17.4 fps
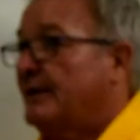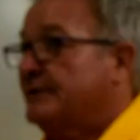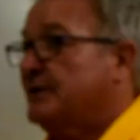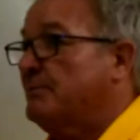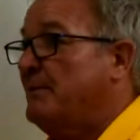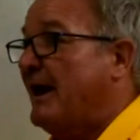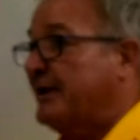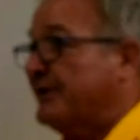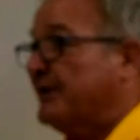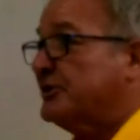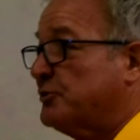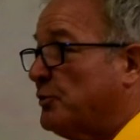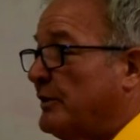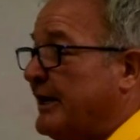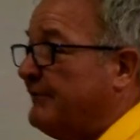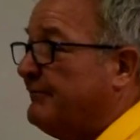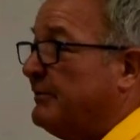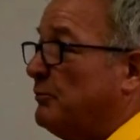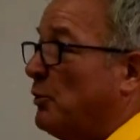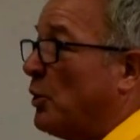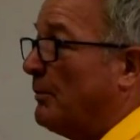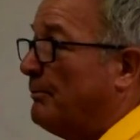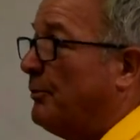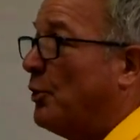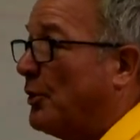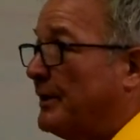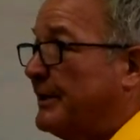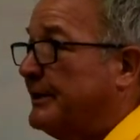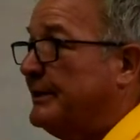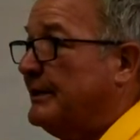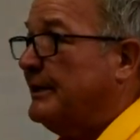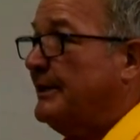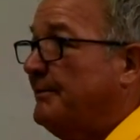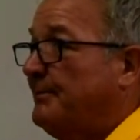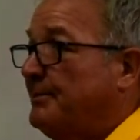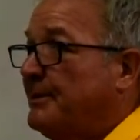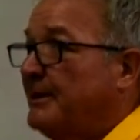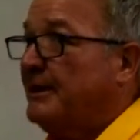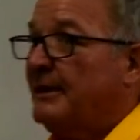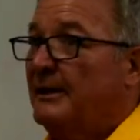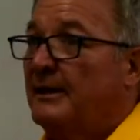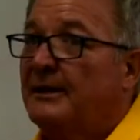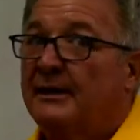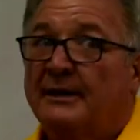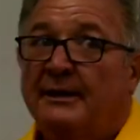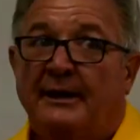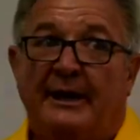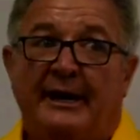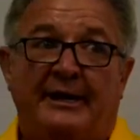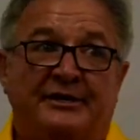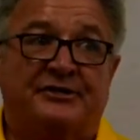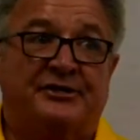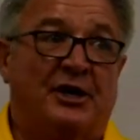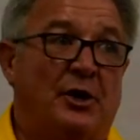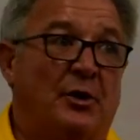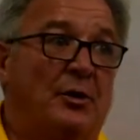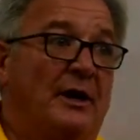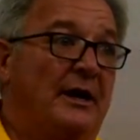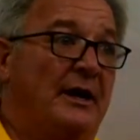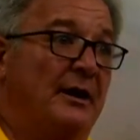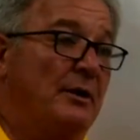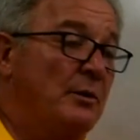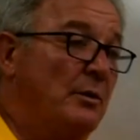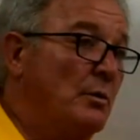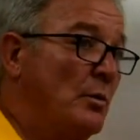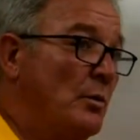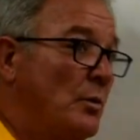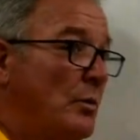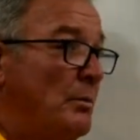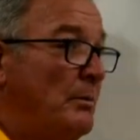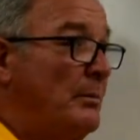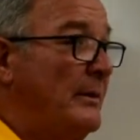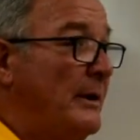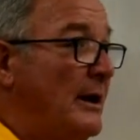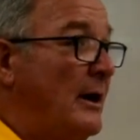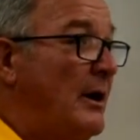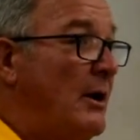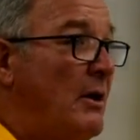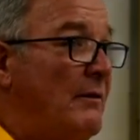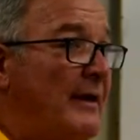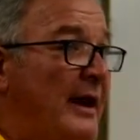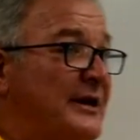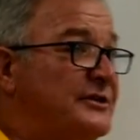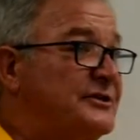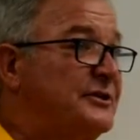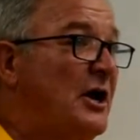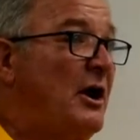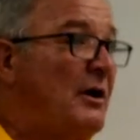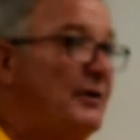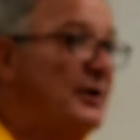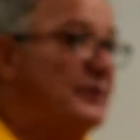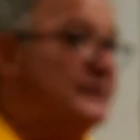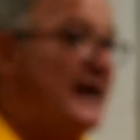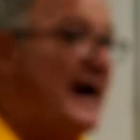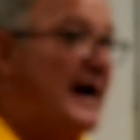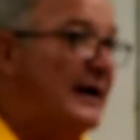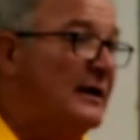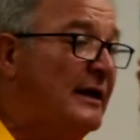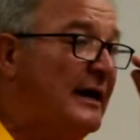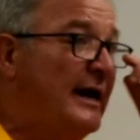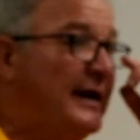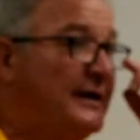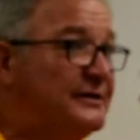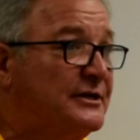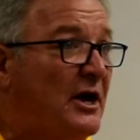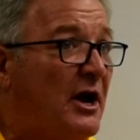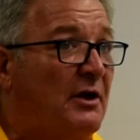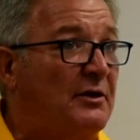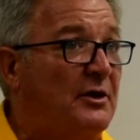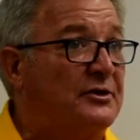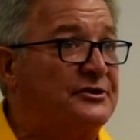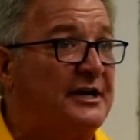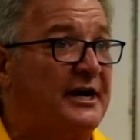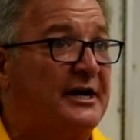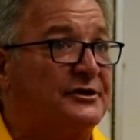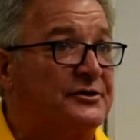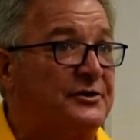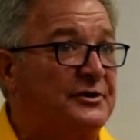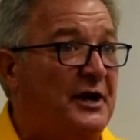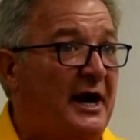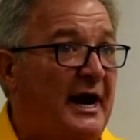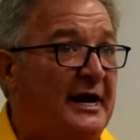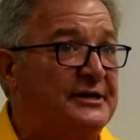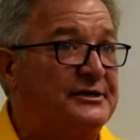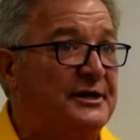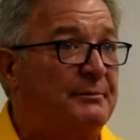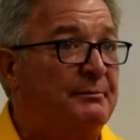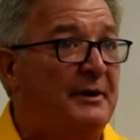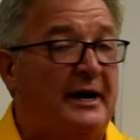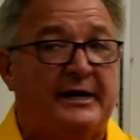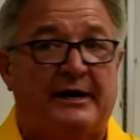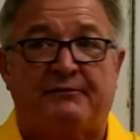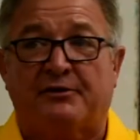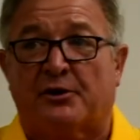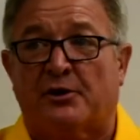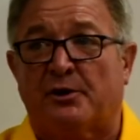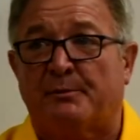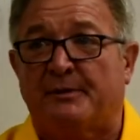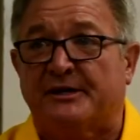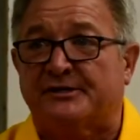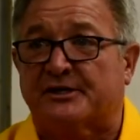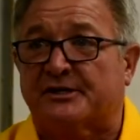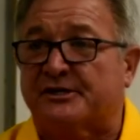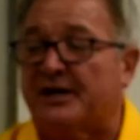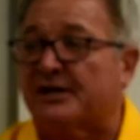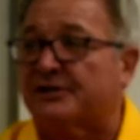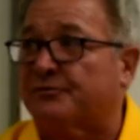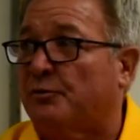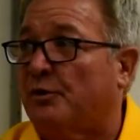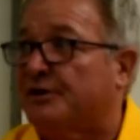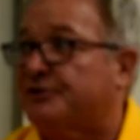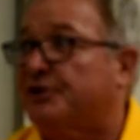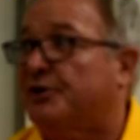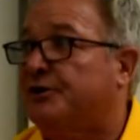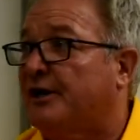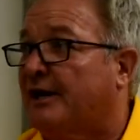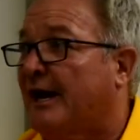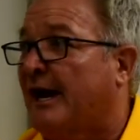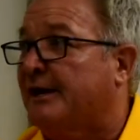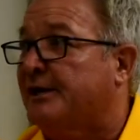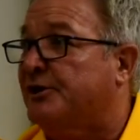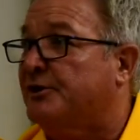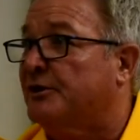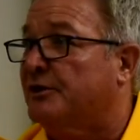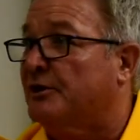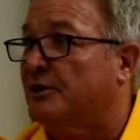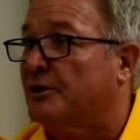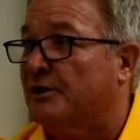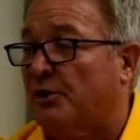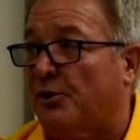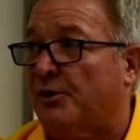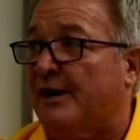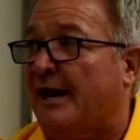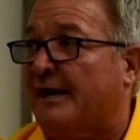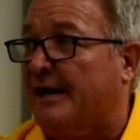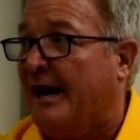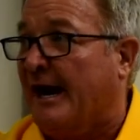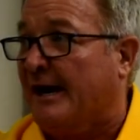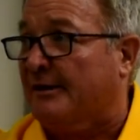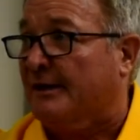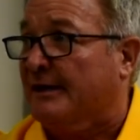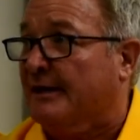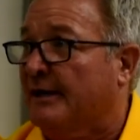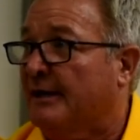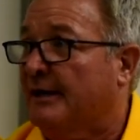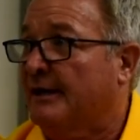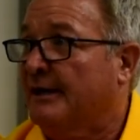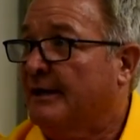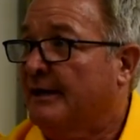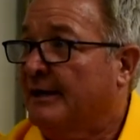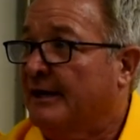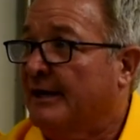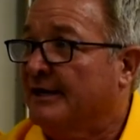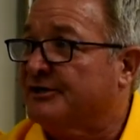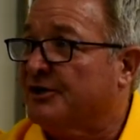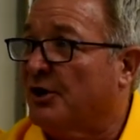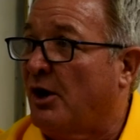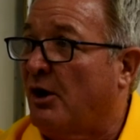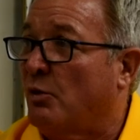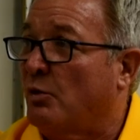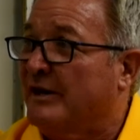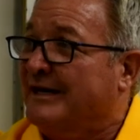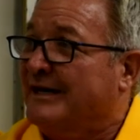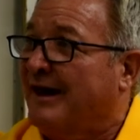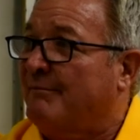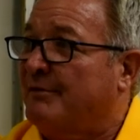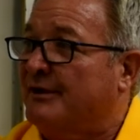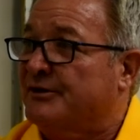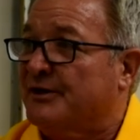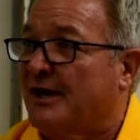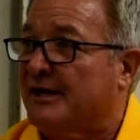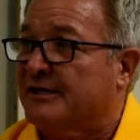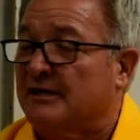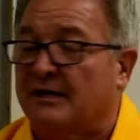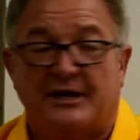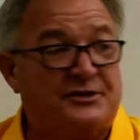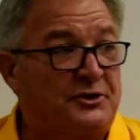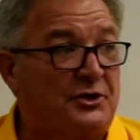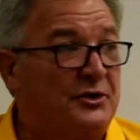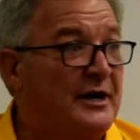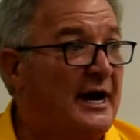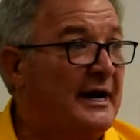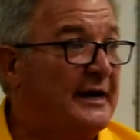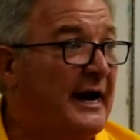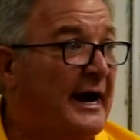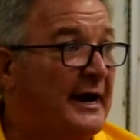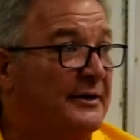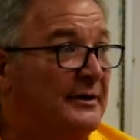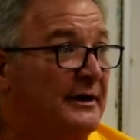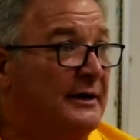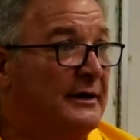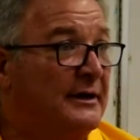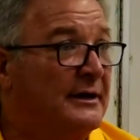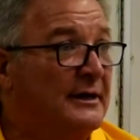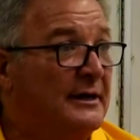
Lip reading: to make this one even more important. And so all those accolades and all those things are nice. And, buddy, if you're going to be successful, let's do it. You've got to learn how to handle it. And so all week I've been trying to learn how to handle it.